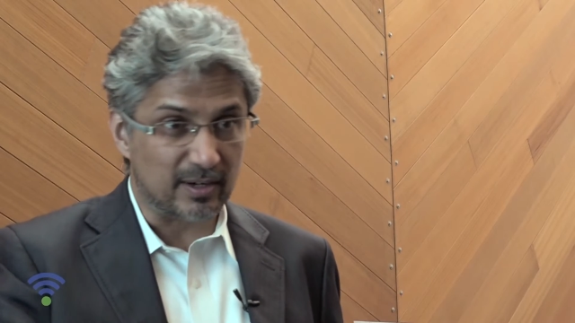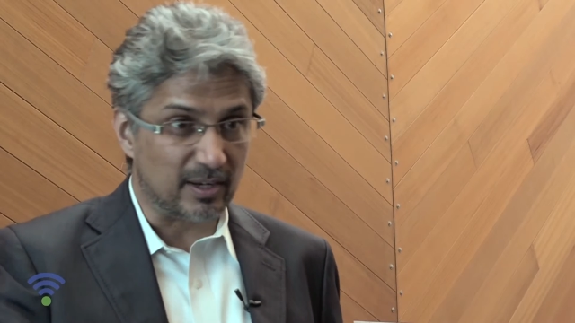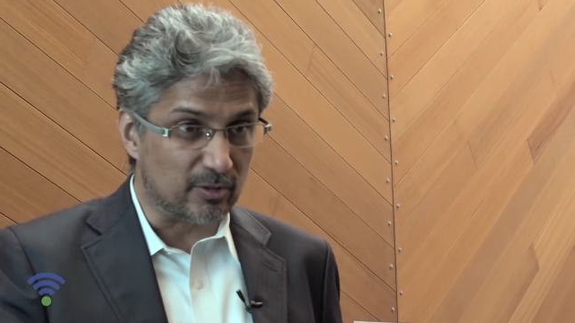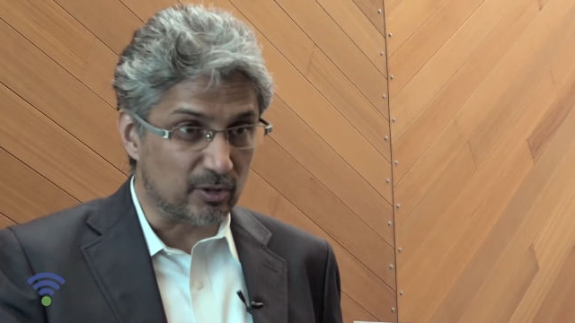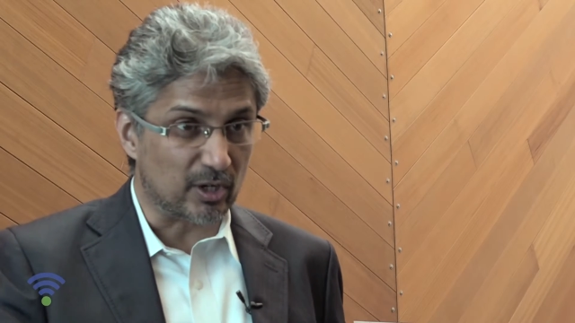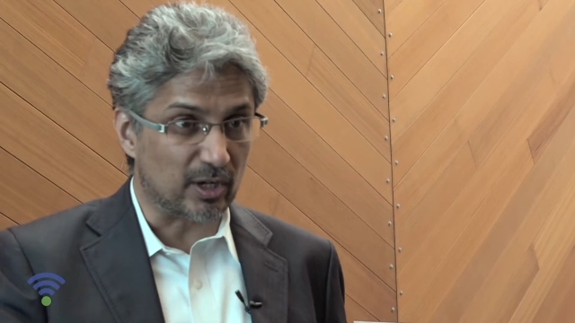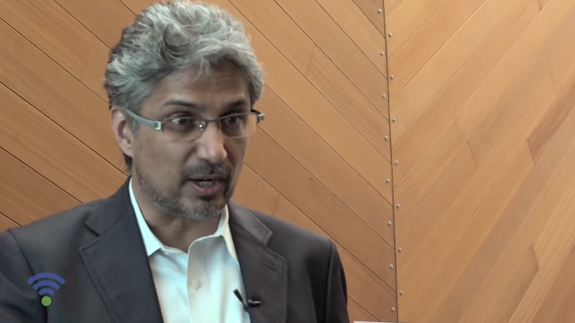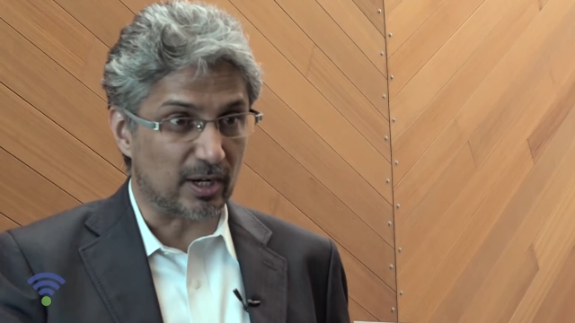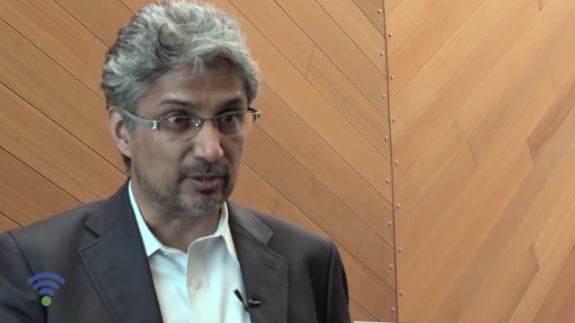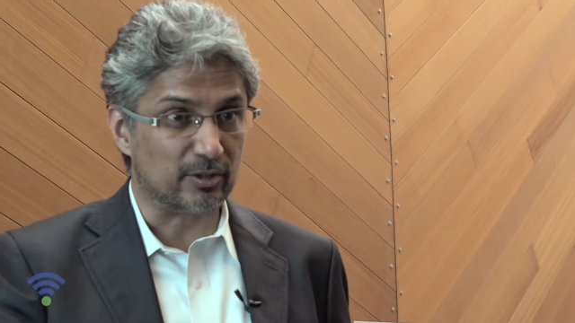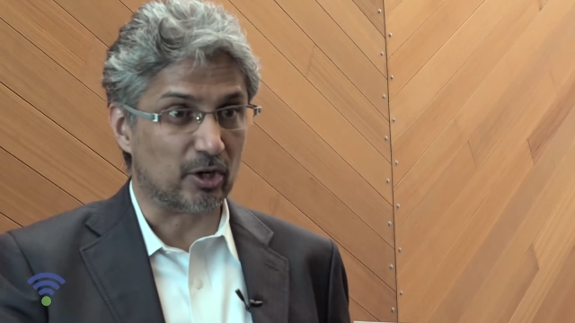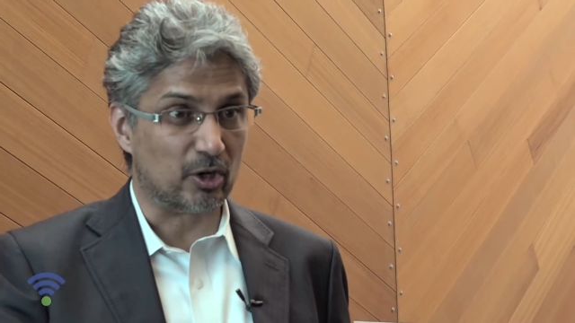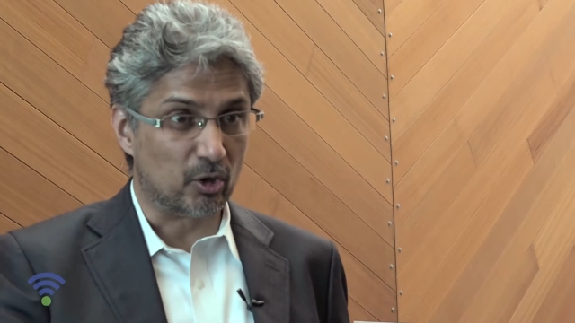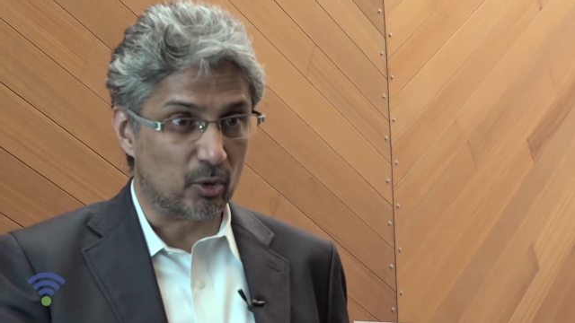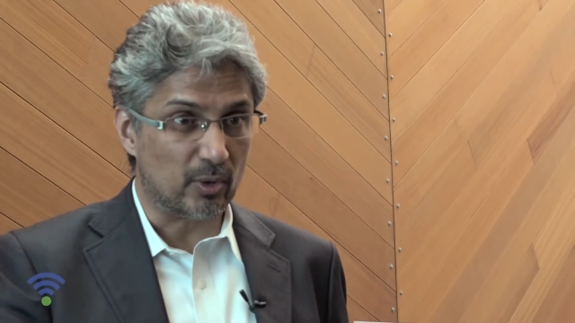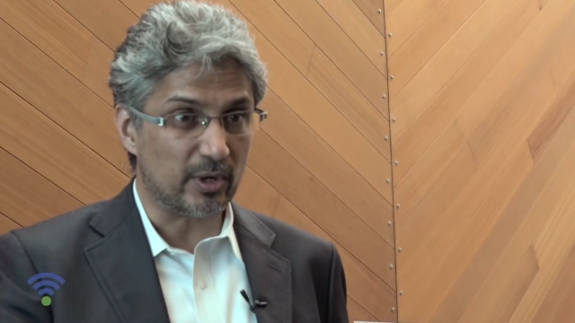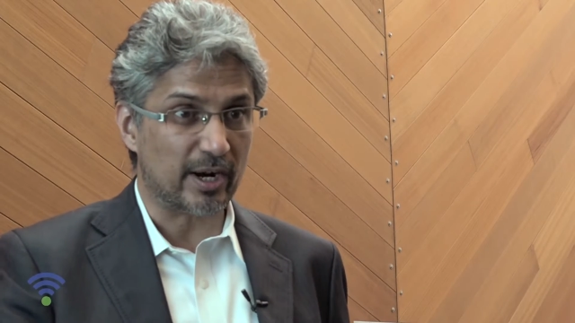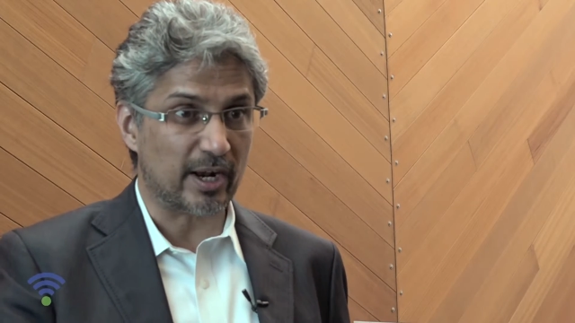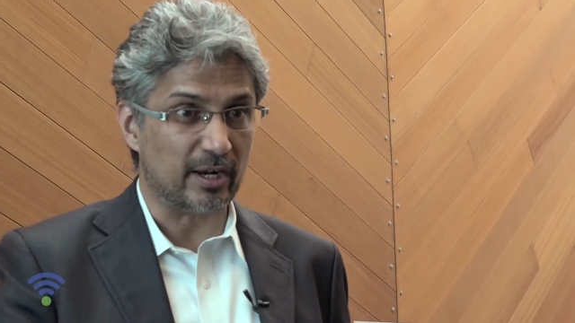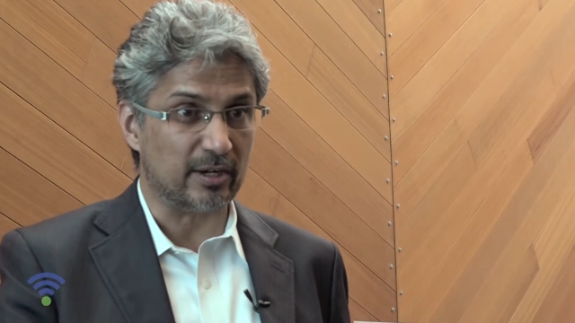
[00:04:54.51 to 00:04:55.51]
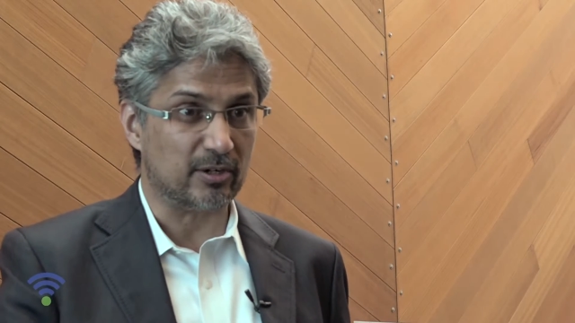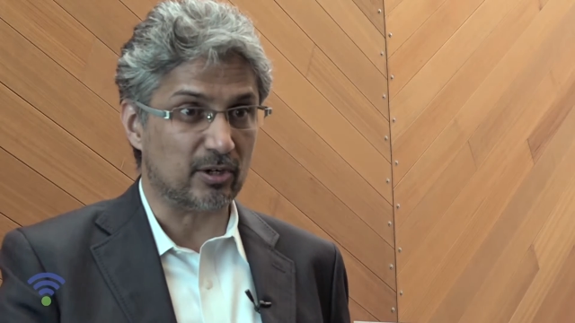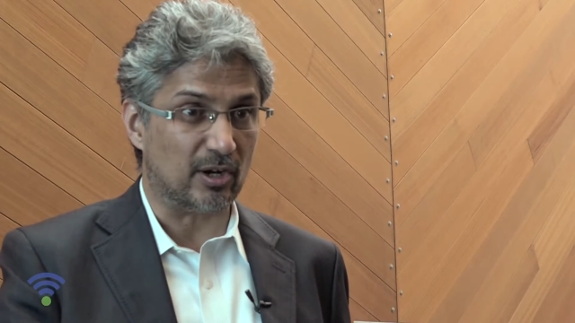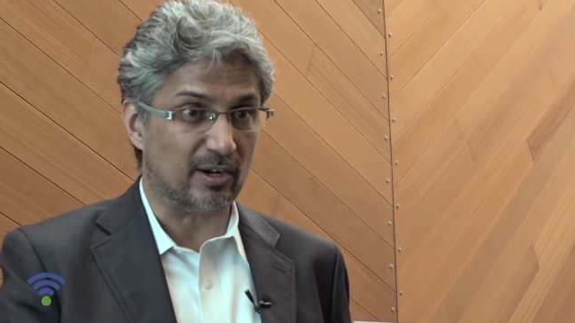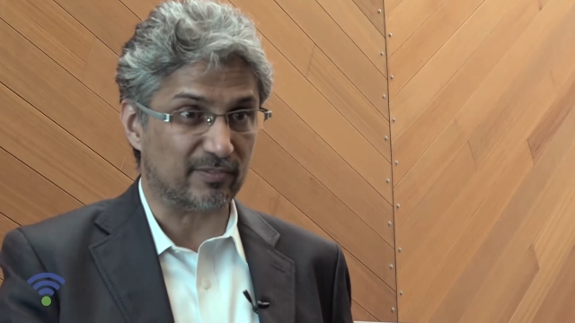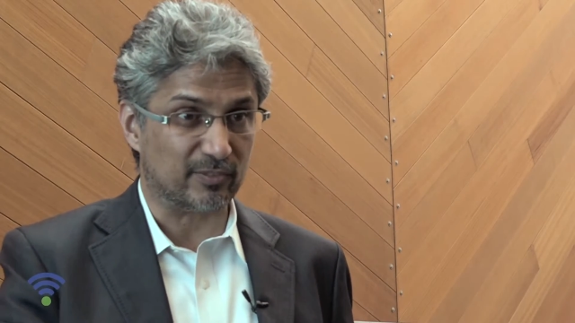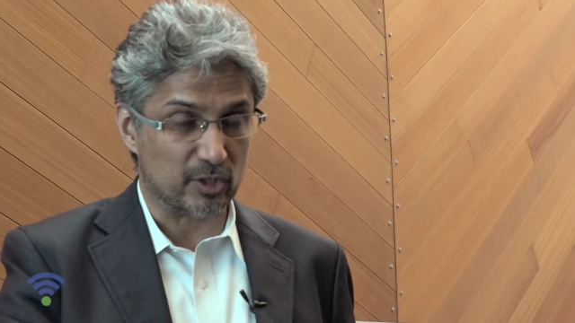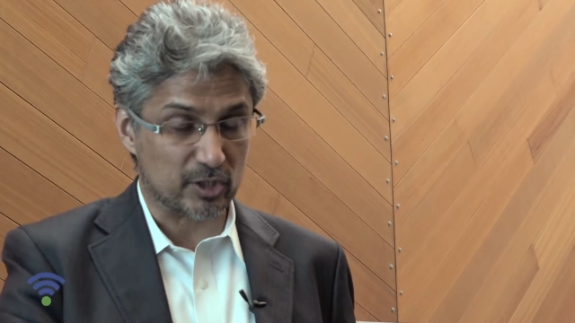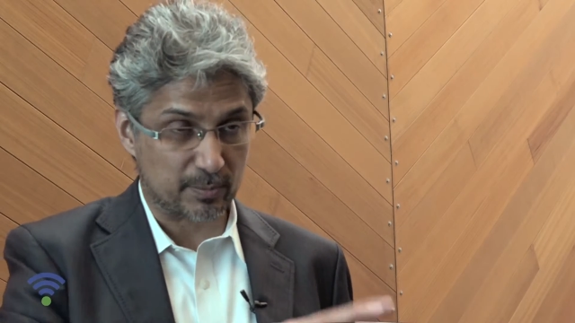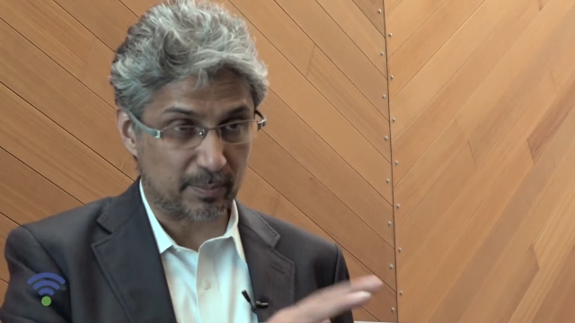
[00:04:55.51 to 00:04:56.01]
in the lower end
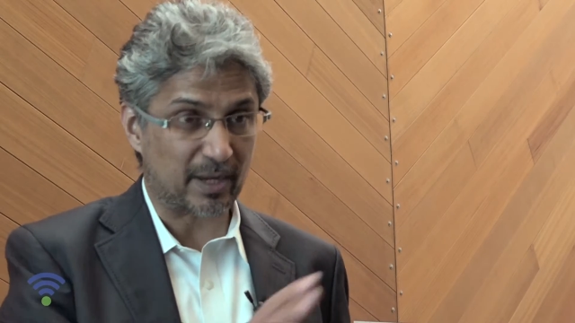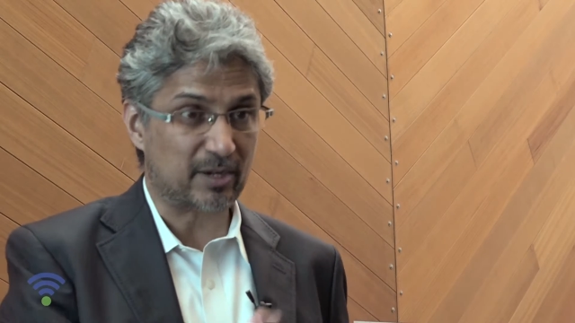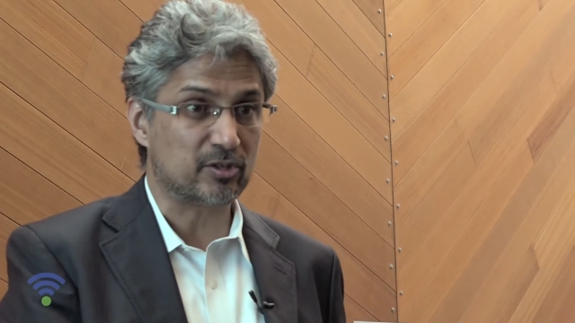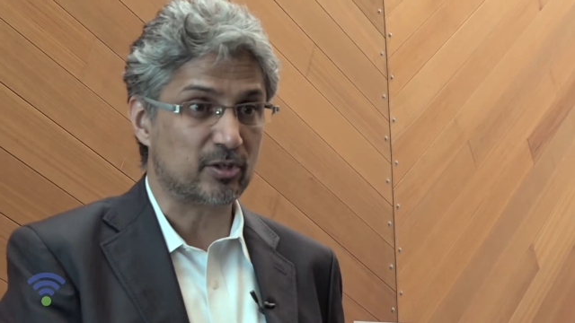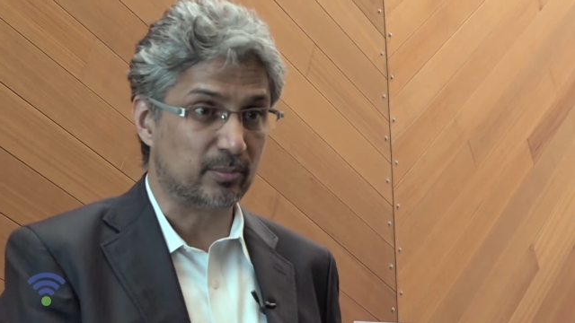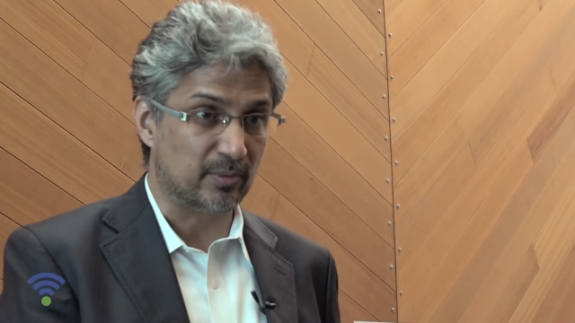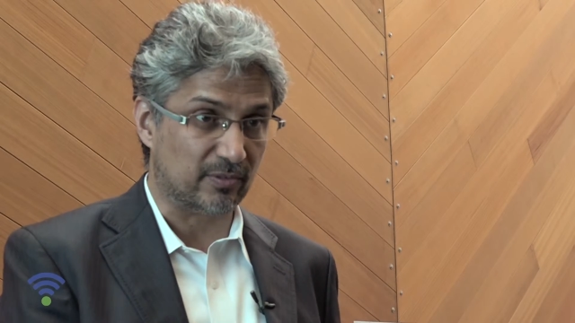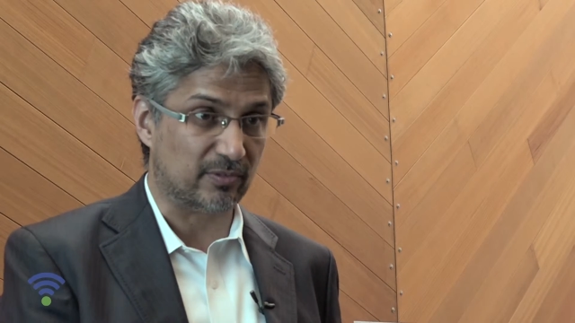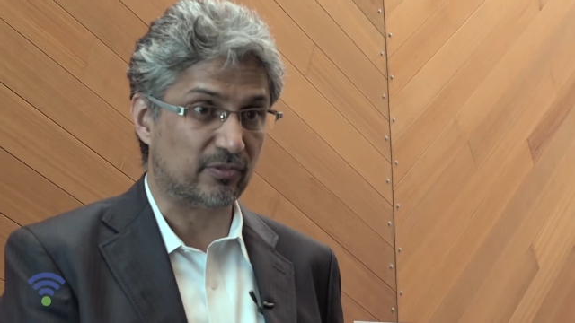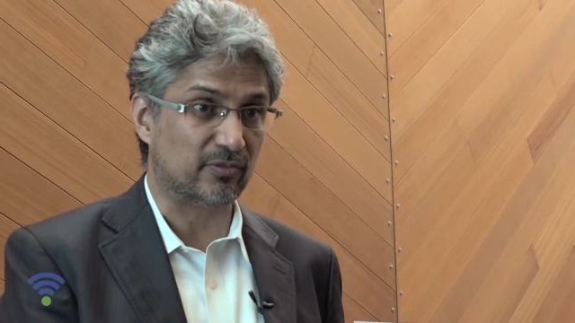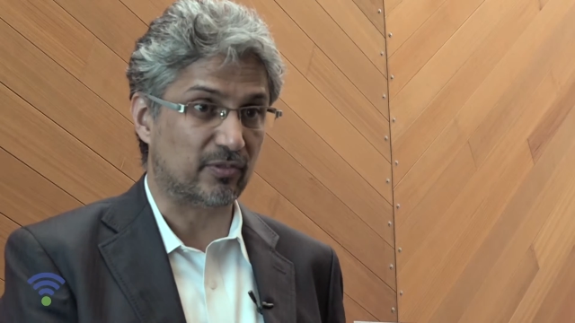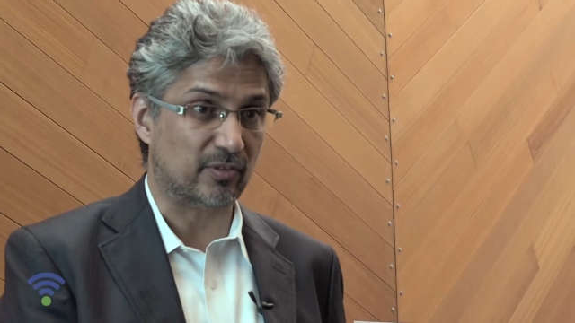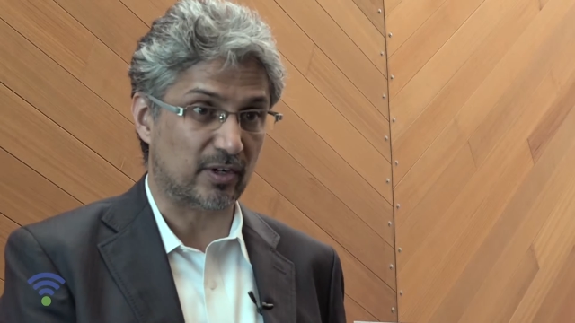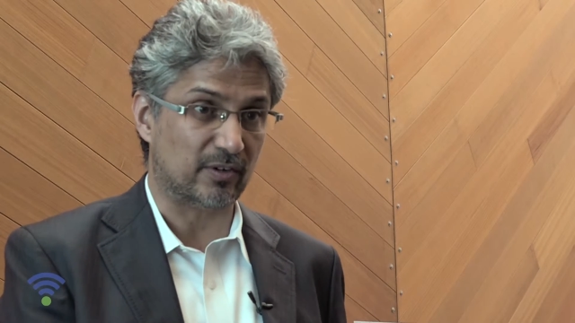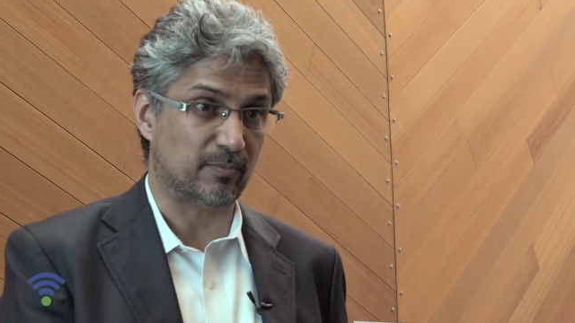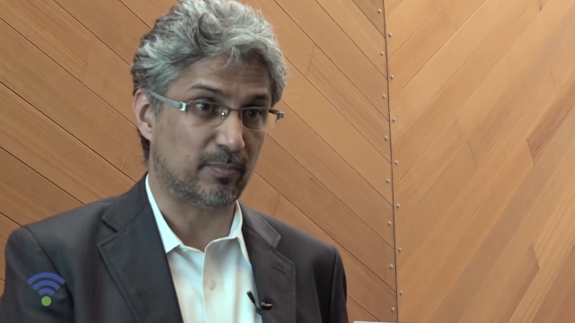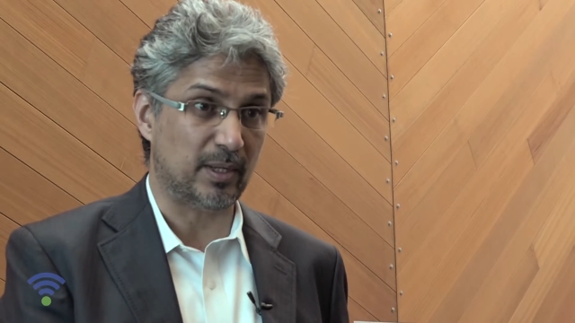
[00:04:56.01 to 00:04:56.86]
of the spectrum of